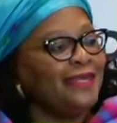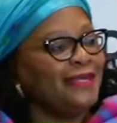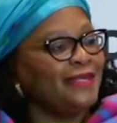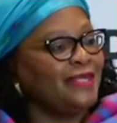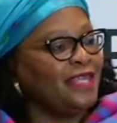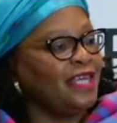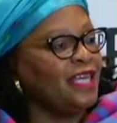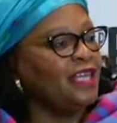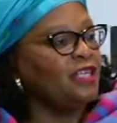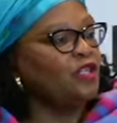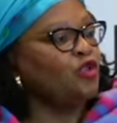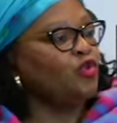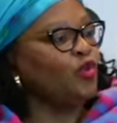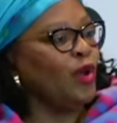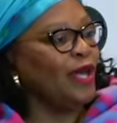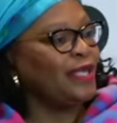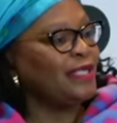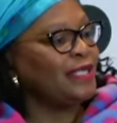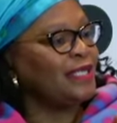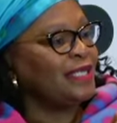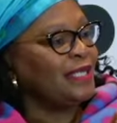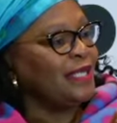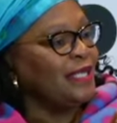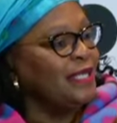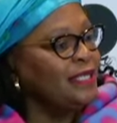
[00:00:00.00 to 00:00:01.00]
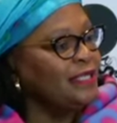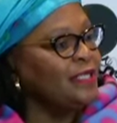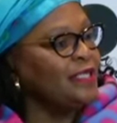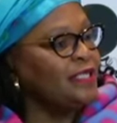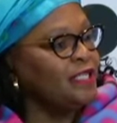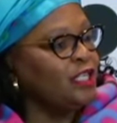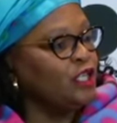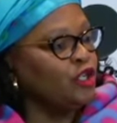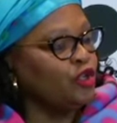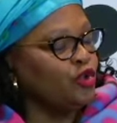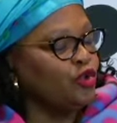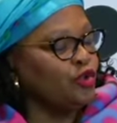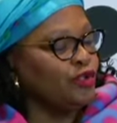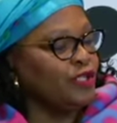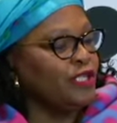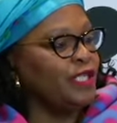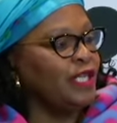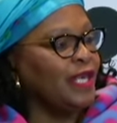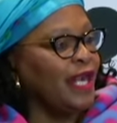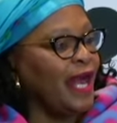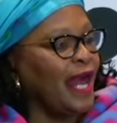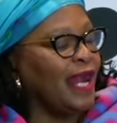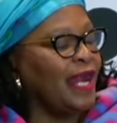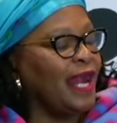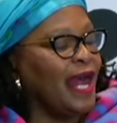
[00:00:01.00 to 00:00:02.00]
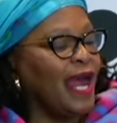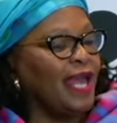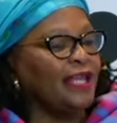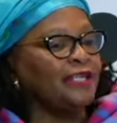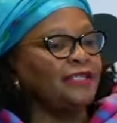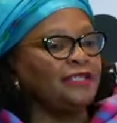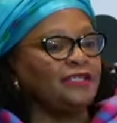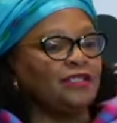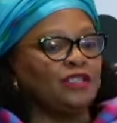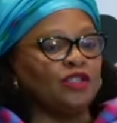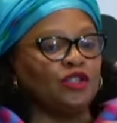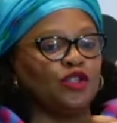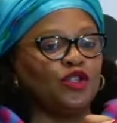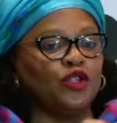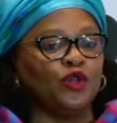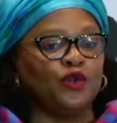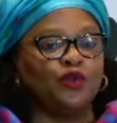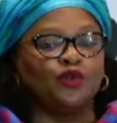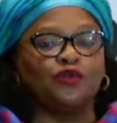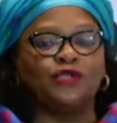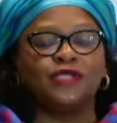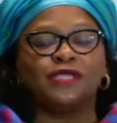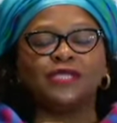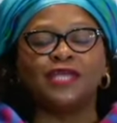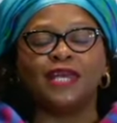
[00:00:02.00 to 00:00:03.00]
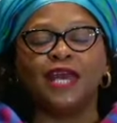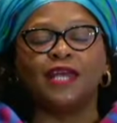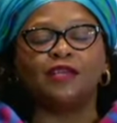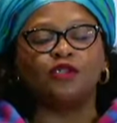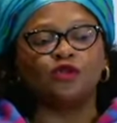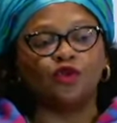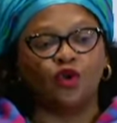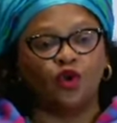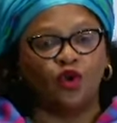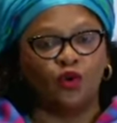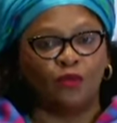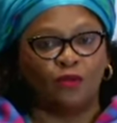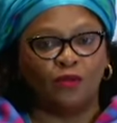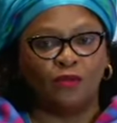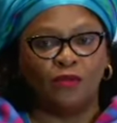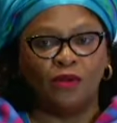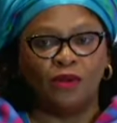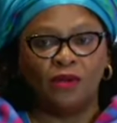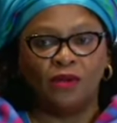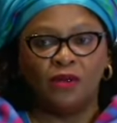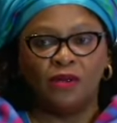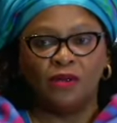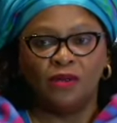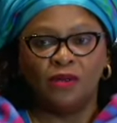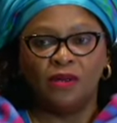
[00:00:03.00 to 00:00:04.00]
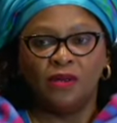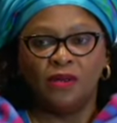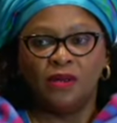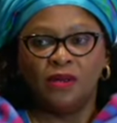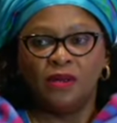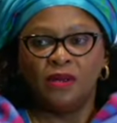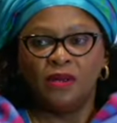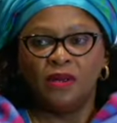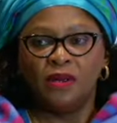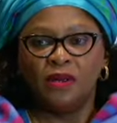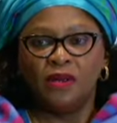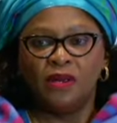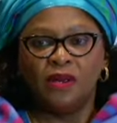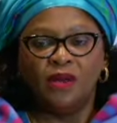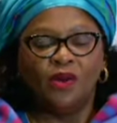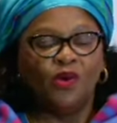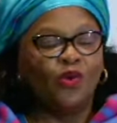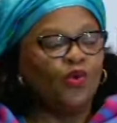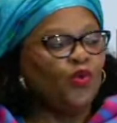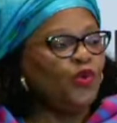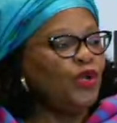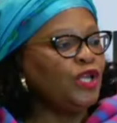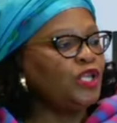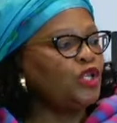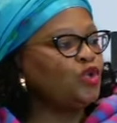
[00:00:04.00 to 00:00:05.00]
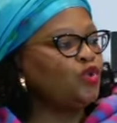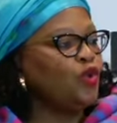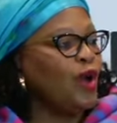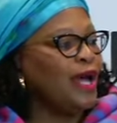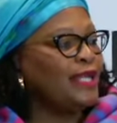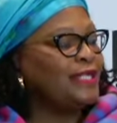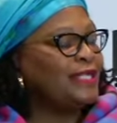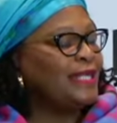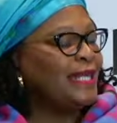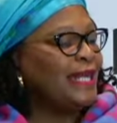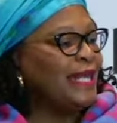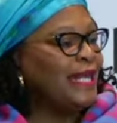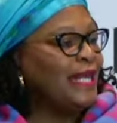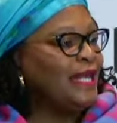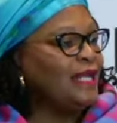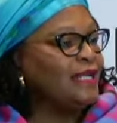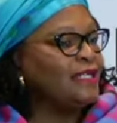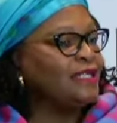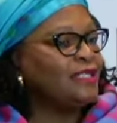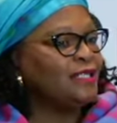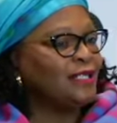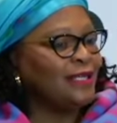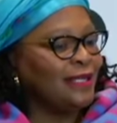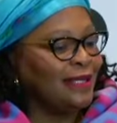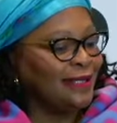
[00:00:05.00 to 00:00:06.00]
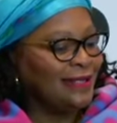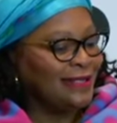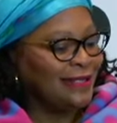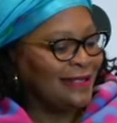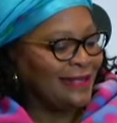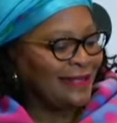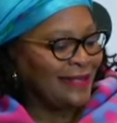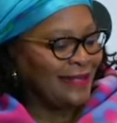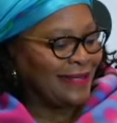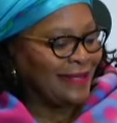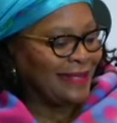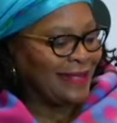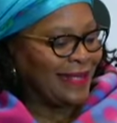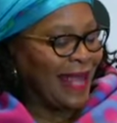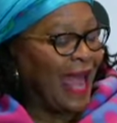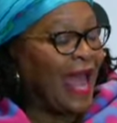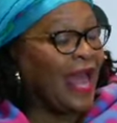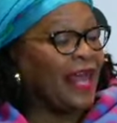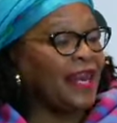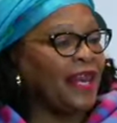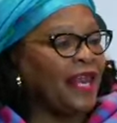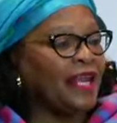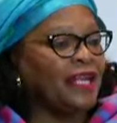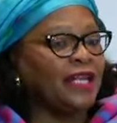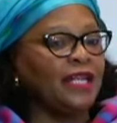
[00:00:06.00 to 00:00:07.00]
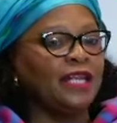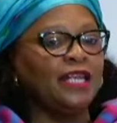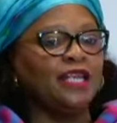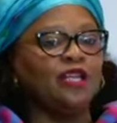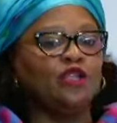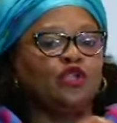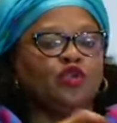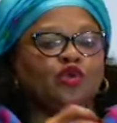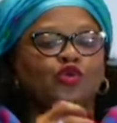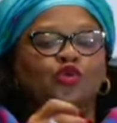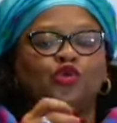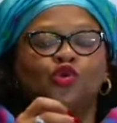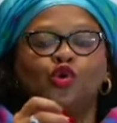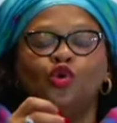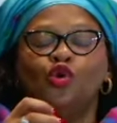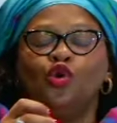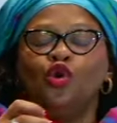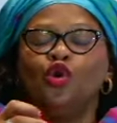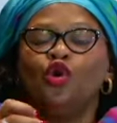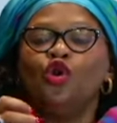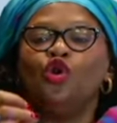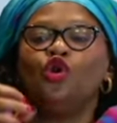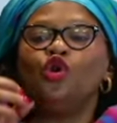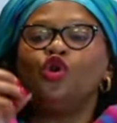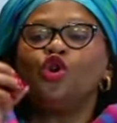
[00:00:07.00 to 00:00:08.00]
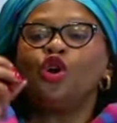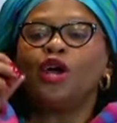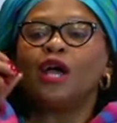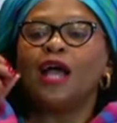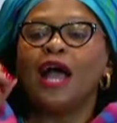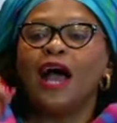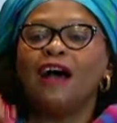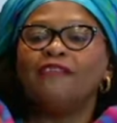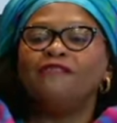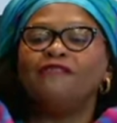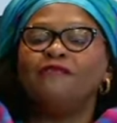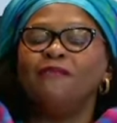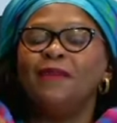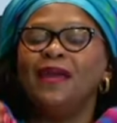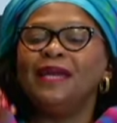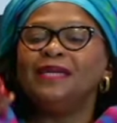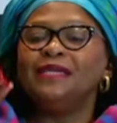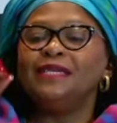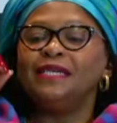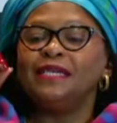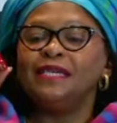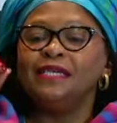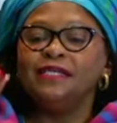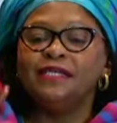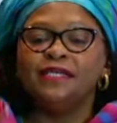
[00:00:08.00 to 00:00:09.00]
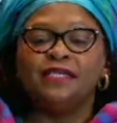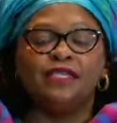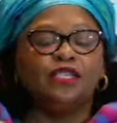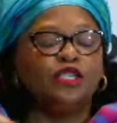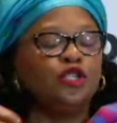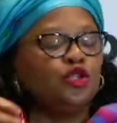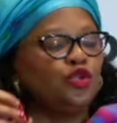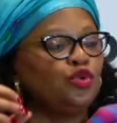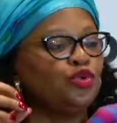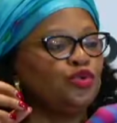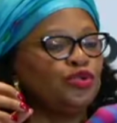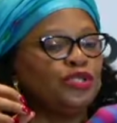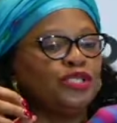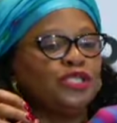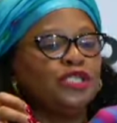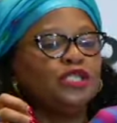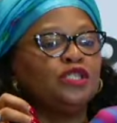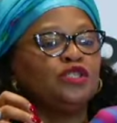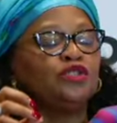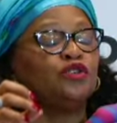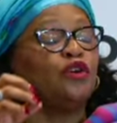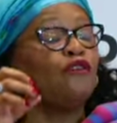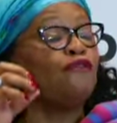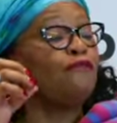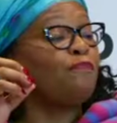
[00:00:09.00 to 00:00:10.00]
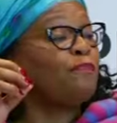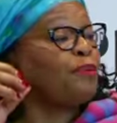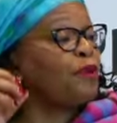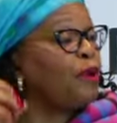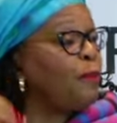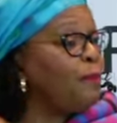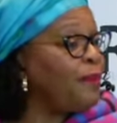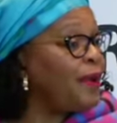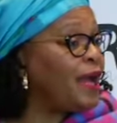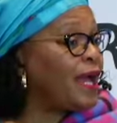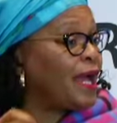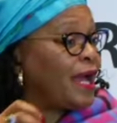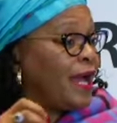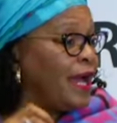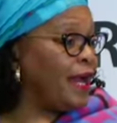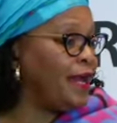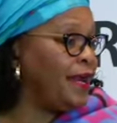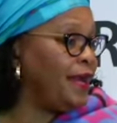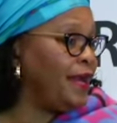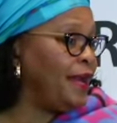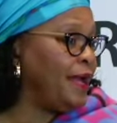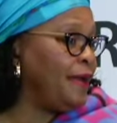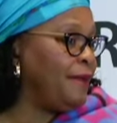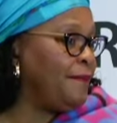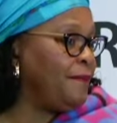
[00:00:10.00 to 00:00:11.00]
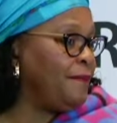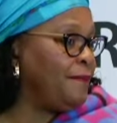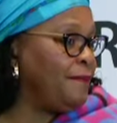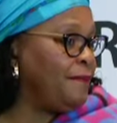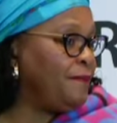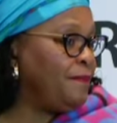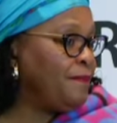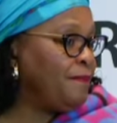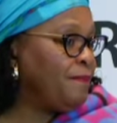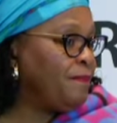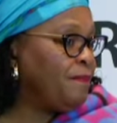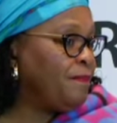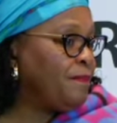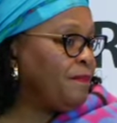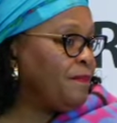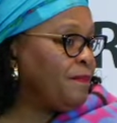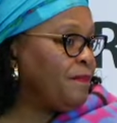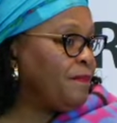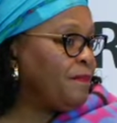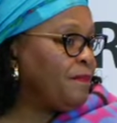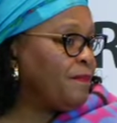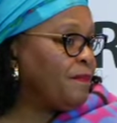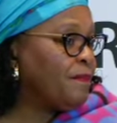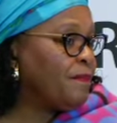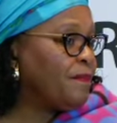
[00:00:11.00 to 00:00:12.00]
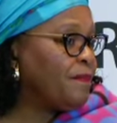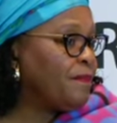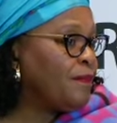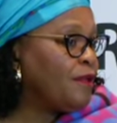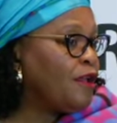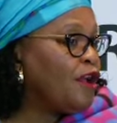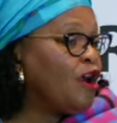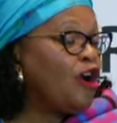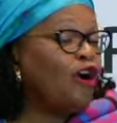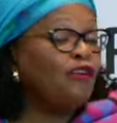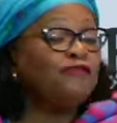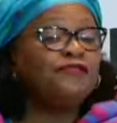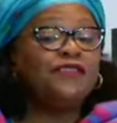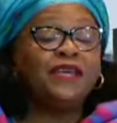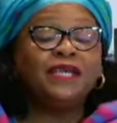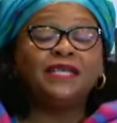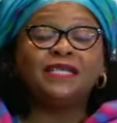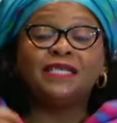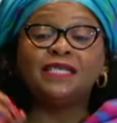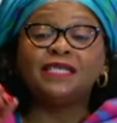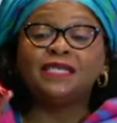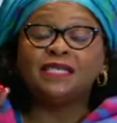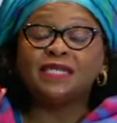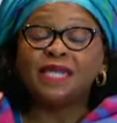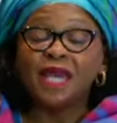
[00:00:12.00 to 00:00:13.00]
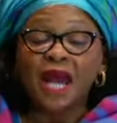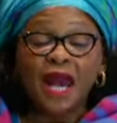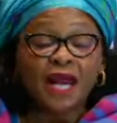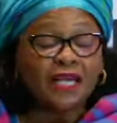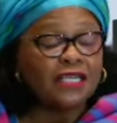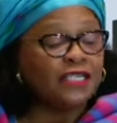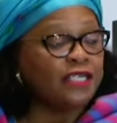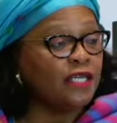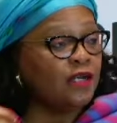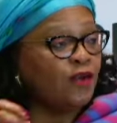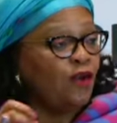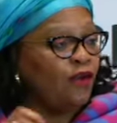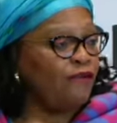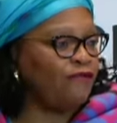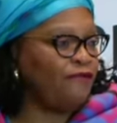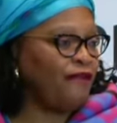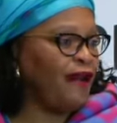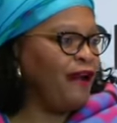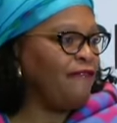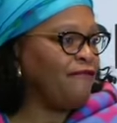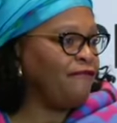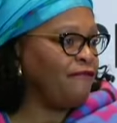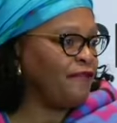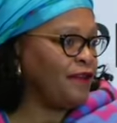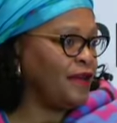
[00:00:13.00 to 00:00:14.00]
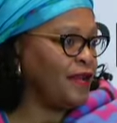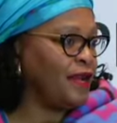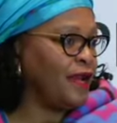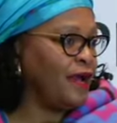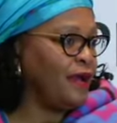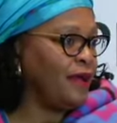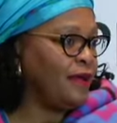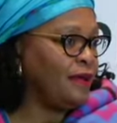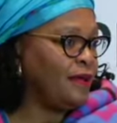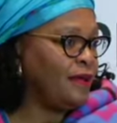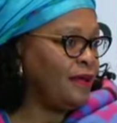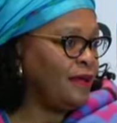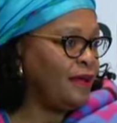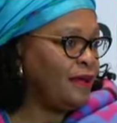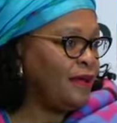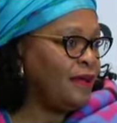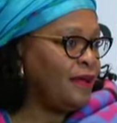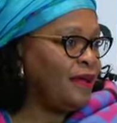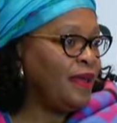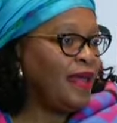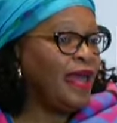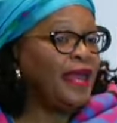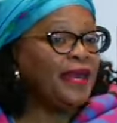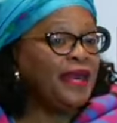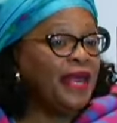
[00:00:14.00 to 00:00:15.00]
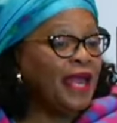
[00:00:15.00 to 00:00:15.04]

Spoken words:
This was institutionalized through Stratcom, which was linked directly to government institutions of propaganda, of the destruction of Africa, and